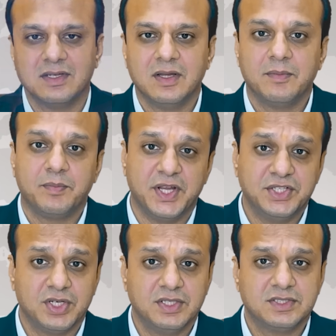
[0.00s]

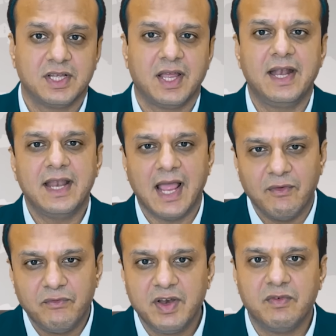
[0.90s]
patients, and
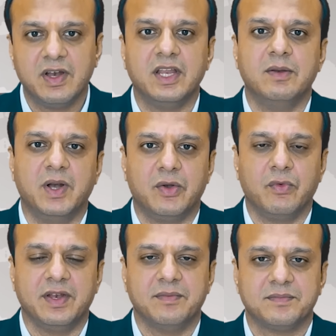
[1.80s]
everyone in between.
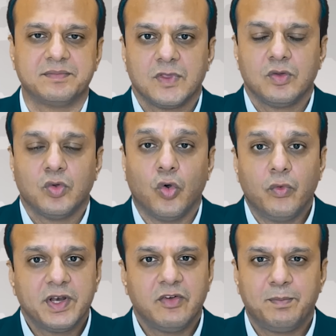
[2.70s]
Over
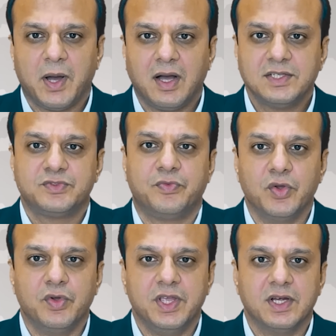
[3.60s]
the past few
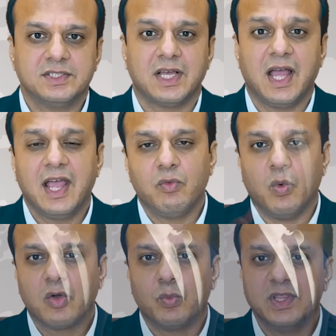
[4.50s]
years, I have worked with the